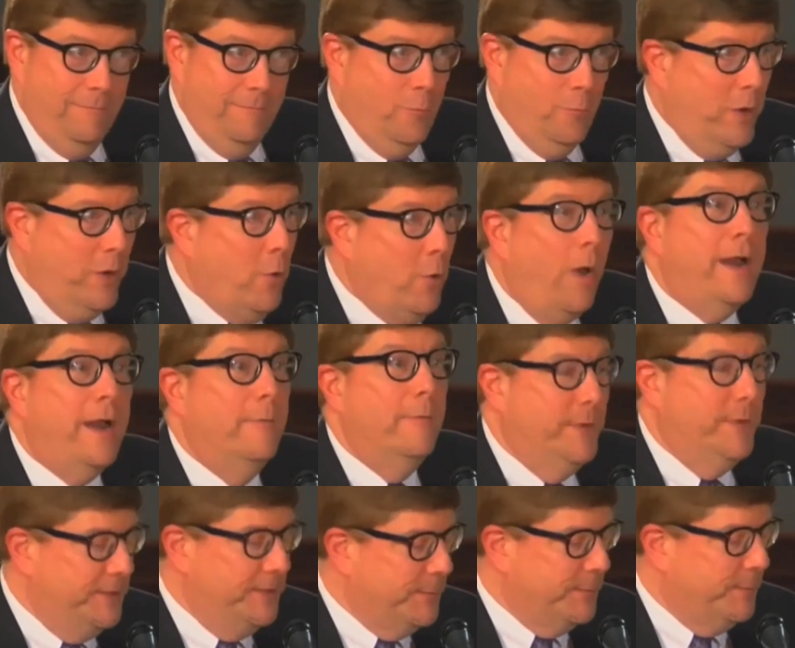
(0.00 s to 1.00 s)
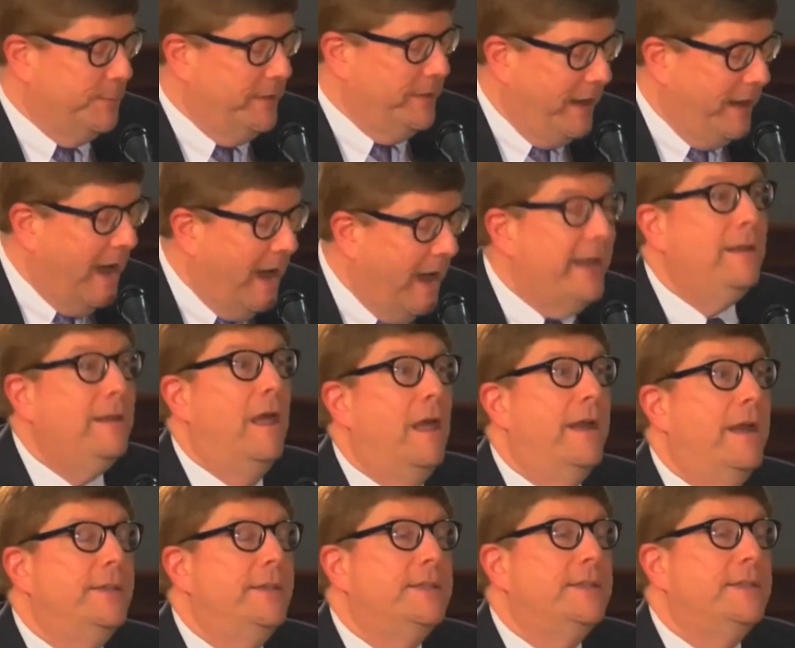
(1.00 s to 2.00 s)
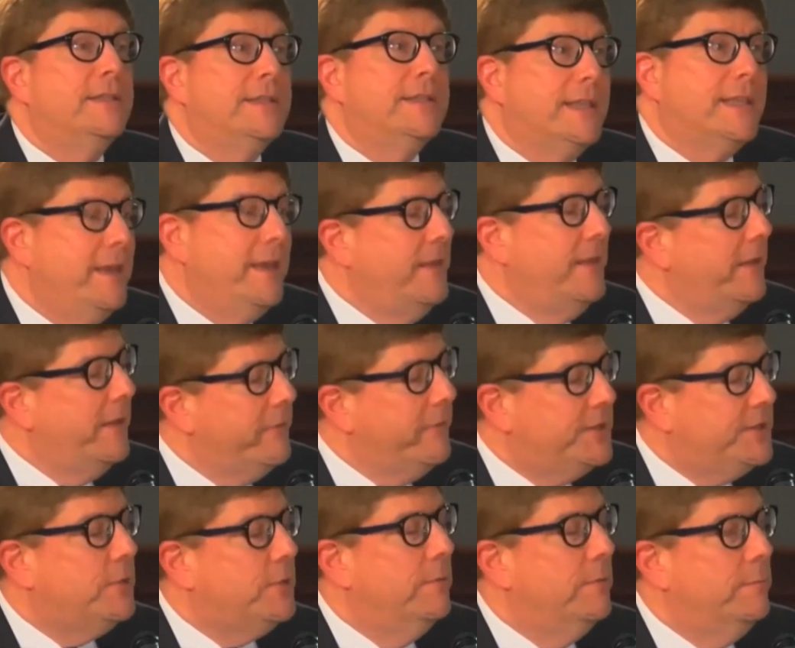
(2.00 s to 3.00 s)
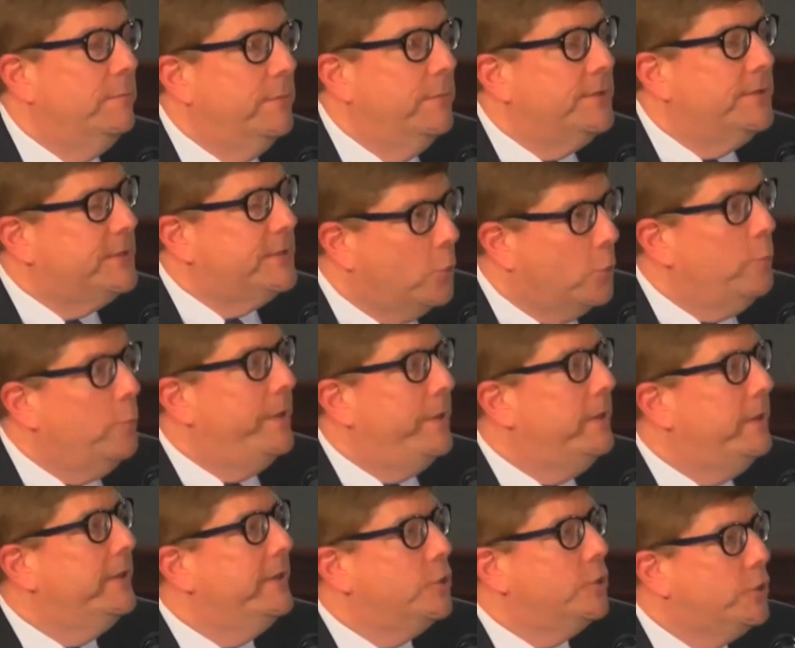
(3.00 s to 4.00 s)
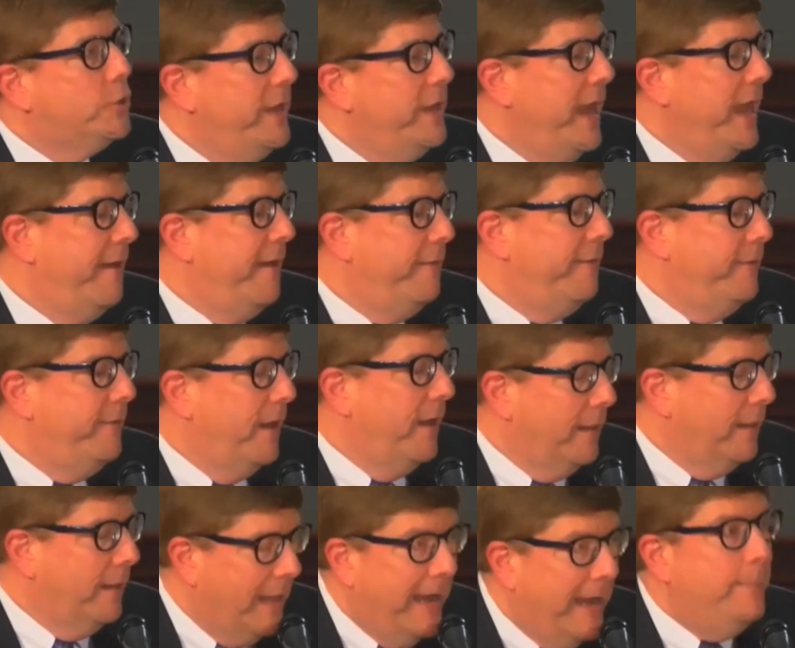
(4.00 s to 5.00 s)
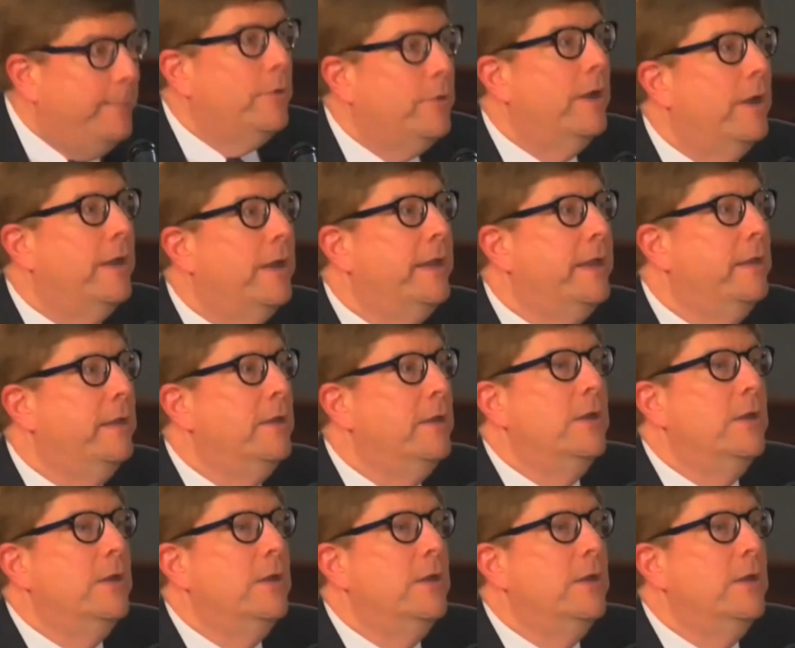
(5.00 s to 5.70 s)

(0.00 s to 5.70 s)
requirements, but guidelines that say that every school building should have a library,